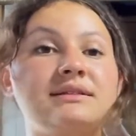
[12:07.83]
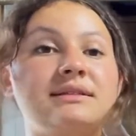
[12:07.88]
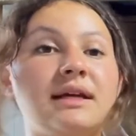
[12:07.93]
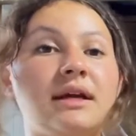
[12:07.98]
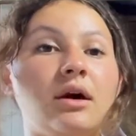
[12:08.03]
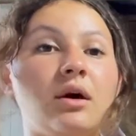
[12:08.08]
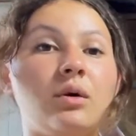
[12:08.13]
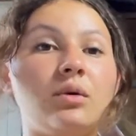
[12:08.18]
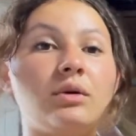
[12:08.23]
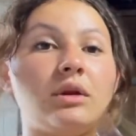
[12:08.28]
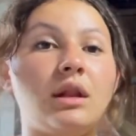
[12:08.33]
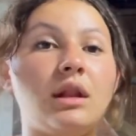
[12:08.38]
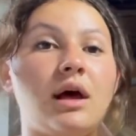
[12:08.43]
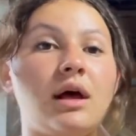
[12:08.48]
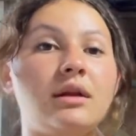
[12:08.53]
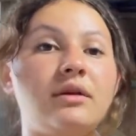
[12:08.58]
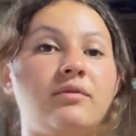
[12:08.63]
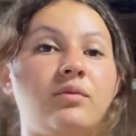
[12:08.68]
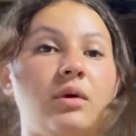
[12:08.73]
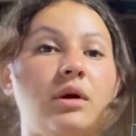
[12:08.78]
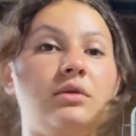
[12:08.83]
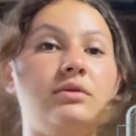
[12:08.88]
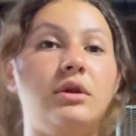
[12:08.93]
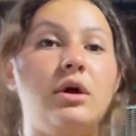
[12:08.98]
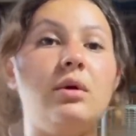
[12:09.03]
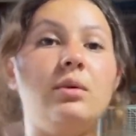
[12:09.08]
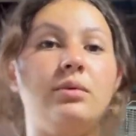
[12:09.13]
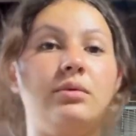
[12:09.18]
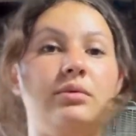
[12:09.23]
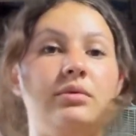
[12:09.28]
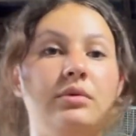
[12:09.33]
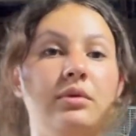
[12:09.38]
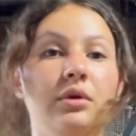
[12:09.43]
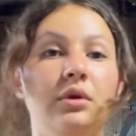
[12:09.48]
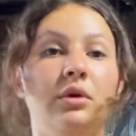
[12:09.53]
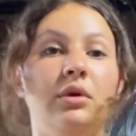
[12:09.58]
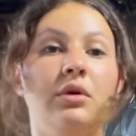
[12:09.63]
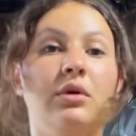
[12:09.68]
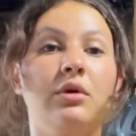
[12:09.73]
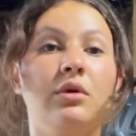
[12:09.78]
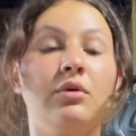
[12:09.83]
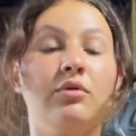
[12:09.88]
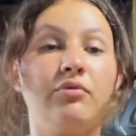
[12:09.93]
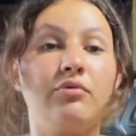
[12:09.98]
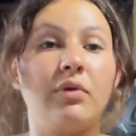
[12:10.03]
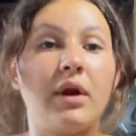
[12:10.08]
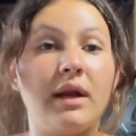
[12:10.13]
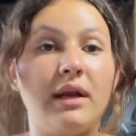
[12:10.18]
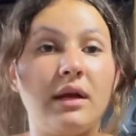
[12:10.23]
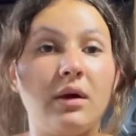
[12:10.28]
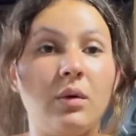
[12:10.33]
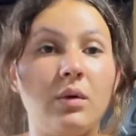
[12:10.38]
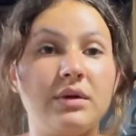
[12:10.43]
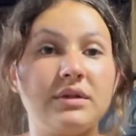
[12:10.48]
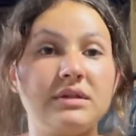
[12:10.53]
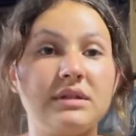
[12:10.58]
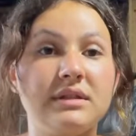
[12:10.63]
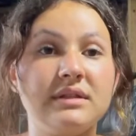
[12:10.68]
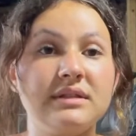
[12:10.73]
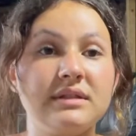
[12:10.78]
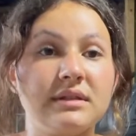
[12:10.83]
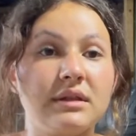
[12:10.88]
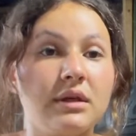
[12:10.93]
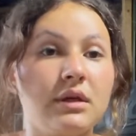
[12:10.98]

They own a lot of well-known reining horses.